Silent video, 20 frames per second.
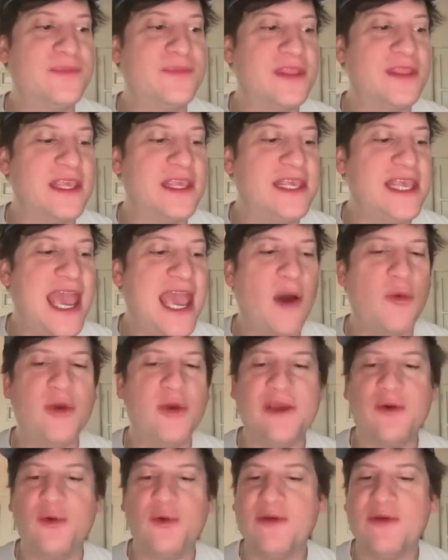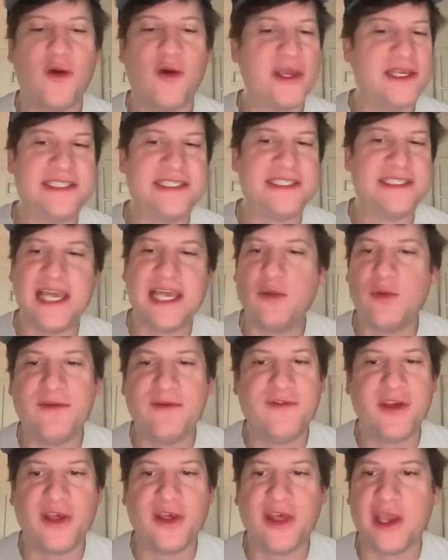yeah, we we've always said we feel
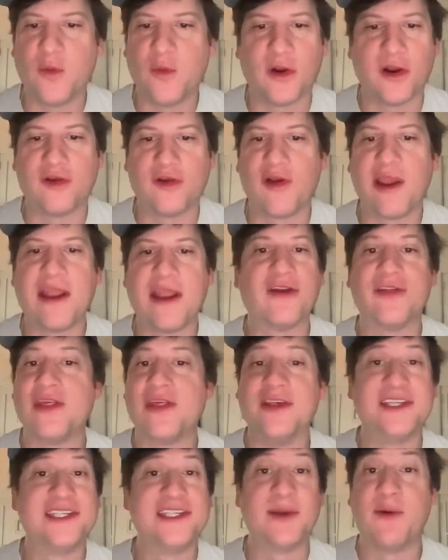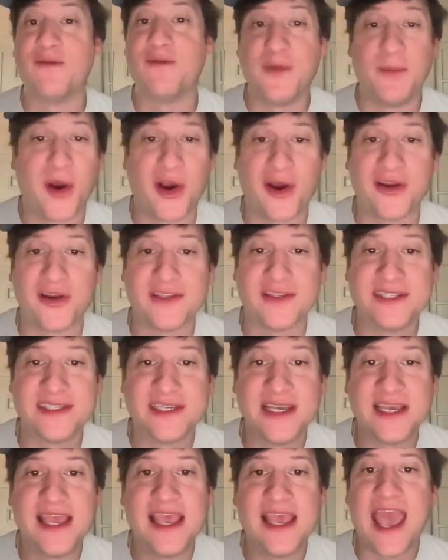like we're greater than the sum of the parts,
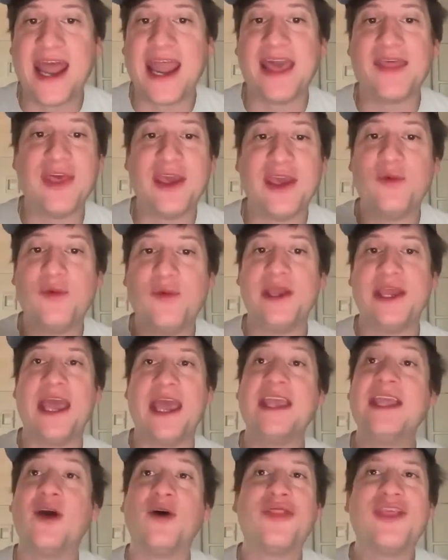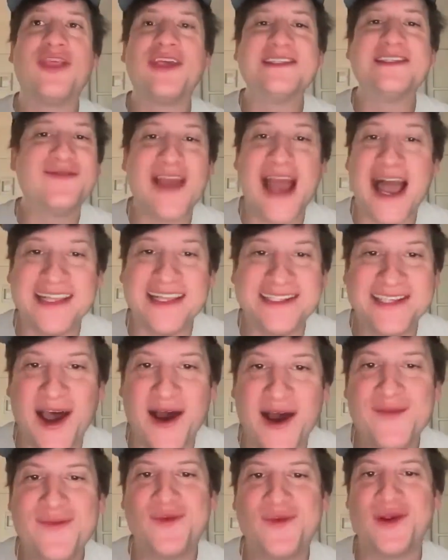and I think we you know things have gotten
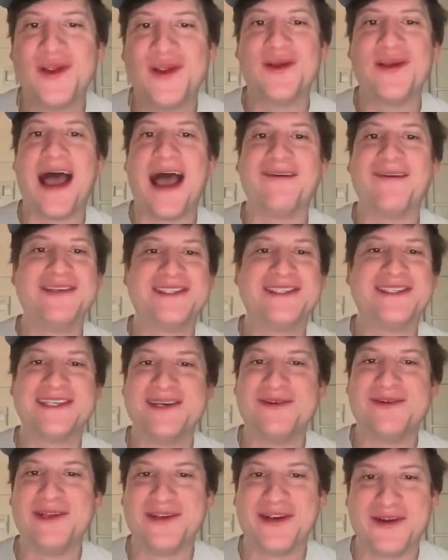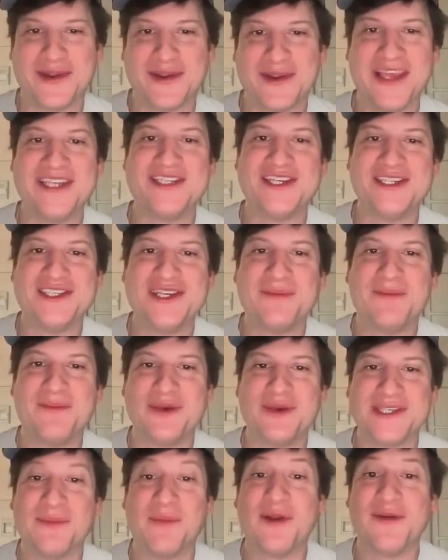tough. We obviously when you're in a relationship with
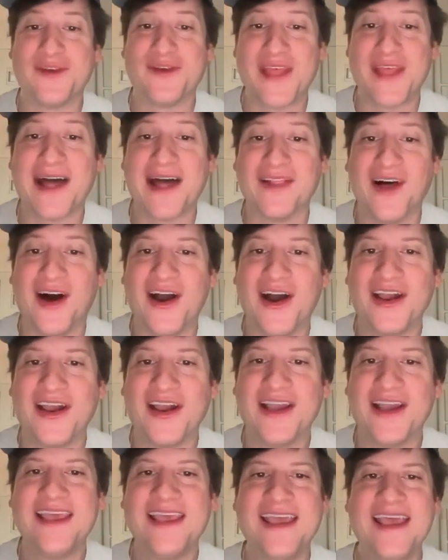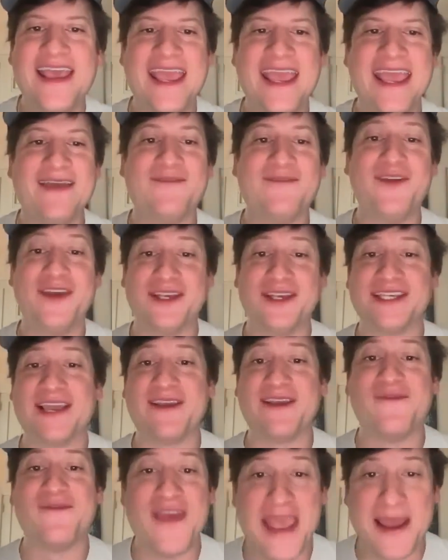someone for that long, it feels like
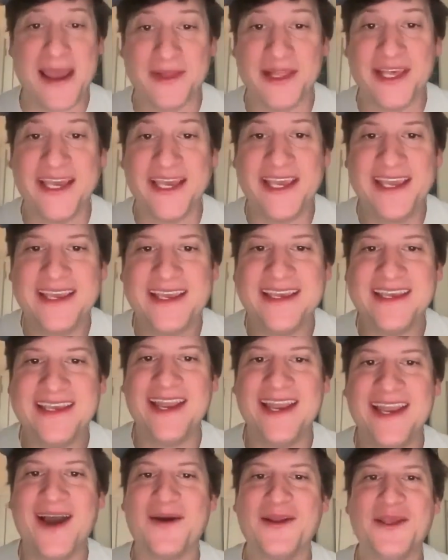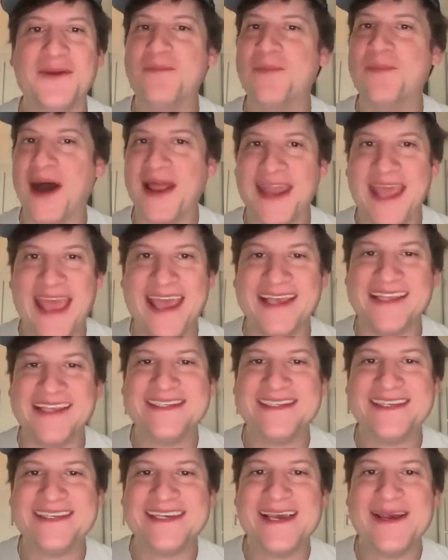family, you know, and you butt heads.
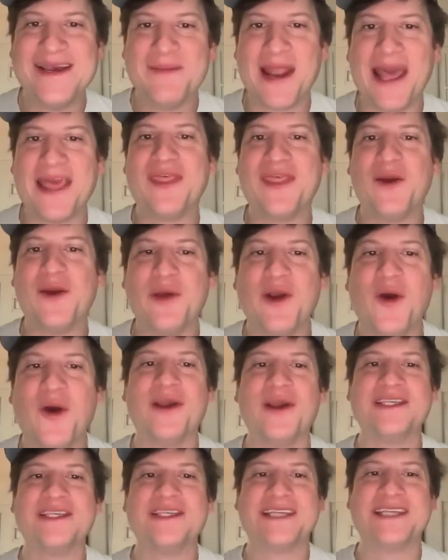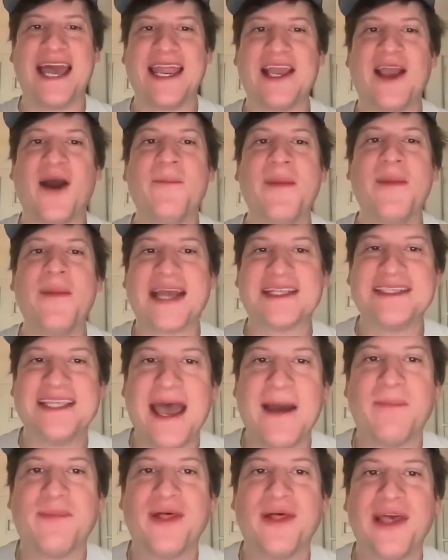But I think we always kind of come back to that
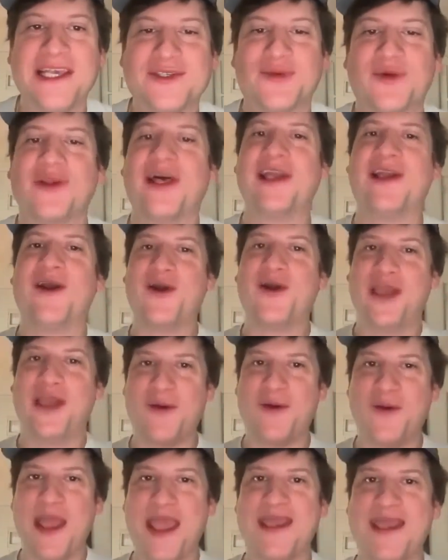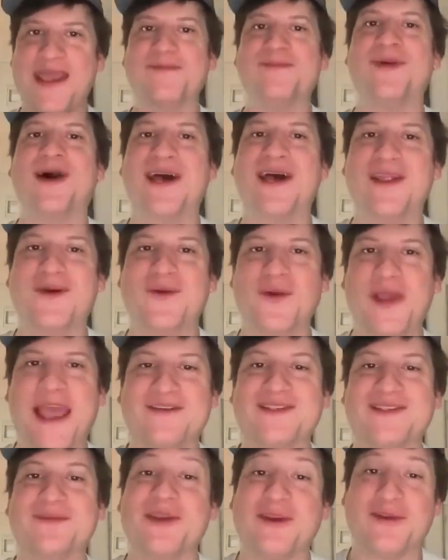place where we're like, okay, wait, but we have
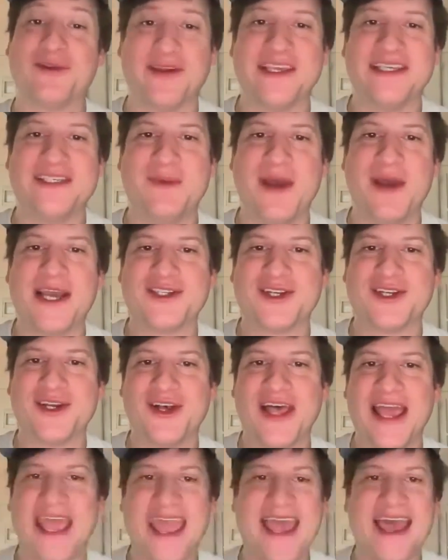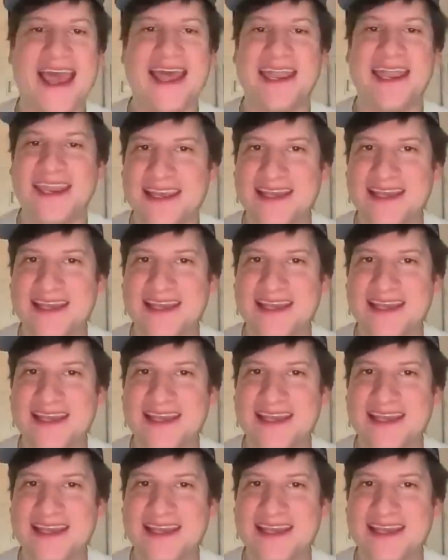something really special, and